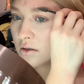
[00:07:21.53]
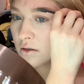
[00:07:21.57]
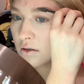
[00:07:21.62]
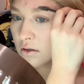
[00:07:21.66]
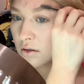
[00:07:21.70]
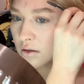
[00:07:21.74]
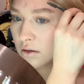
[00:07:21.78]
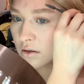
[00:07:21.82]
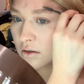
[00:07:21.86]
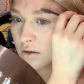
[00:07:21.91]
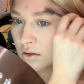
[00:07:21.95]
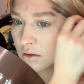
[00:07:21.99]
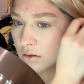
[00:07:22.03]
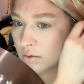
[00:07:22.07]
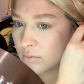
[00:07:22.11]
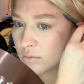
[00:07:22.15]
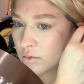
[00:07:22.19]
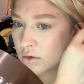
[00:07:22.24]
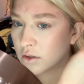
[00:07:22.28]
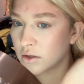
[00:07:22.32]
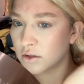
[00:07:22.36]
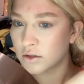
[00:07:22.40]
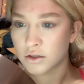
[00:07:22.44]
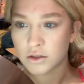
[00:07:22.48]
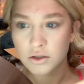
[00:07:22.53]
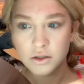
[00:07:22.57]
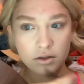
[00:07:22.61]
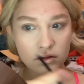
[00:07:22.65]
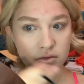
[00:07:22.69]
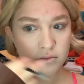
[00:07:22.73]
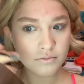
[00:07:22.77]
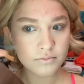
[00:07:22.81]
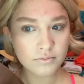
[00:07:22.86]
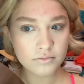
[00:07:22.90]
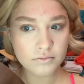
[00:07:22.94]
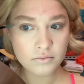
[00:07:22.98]
all brushed
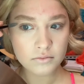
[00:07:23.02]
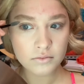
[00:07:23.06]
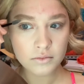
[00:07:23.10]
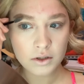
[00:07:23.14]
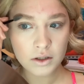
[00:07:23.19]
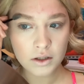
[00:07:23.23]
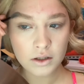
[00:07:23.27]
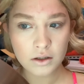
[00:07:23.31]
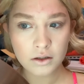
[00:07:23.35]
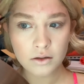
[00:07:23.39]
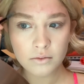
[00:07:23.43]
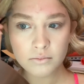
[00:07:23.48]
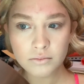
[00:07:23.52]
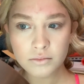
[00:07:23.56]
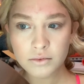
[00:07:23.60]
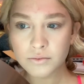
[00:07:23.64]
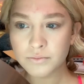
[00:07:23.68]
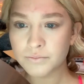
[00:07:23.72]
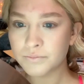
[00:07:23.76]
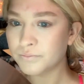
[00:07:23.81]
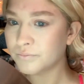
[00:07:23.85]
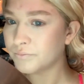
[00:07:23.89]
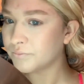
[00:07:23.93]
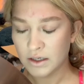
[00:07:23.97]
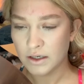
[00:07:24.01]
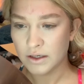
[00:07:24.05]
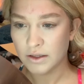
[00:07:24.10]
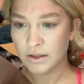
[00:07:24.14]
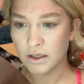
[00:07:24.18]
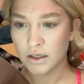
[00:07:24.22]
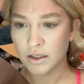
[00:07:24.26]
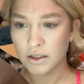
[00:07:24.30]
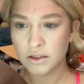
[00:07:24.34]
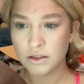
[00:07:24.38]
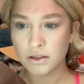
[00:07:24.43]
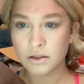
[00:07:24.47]
up. And
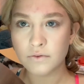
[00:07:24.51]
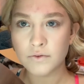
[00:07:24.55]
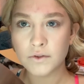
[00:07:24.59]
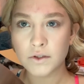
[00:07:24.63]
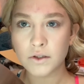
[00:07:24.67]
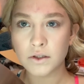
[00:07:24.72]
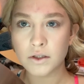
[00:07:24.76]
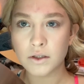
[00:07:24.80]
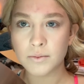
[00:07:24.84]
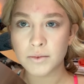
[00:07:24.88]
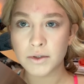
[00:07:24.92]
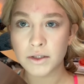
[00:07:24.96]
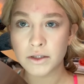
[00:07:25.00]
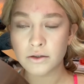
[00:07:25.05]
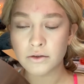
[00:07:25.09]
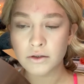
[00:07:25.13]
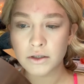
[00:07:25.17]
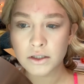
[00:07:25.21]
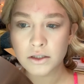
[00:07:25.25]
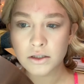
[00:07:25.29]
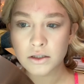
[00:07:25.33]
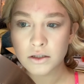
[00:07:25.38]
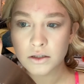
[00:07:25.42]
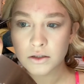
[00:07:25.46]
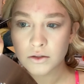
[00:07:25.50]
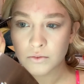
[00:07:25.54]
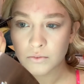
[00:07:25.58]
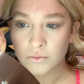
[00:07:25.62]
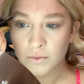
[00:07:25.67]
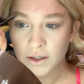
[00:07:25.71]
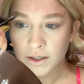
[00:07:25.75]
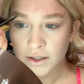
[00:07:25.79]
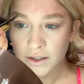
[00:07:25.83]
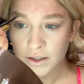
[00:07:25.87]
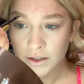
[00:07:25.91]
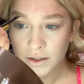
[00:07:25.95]
then I just fill them in the rest of the
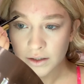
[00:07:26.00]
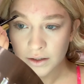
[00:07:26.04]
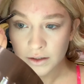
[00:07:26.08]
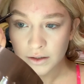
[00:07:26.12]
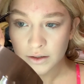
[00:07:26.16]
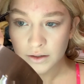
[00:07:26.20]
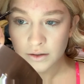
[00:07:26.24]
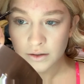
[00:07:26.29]
way.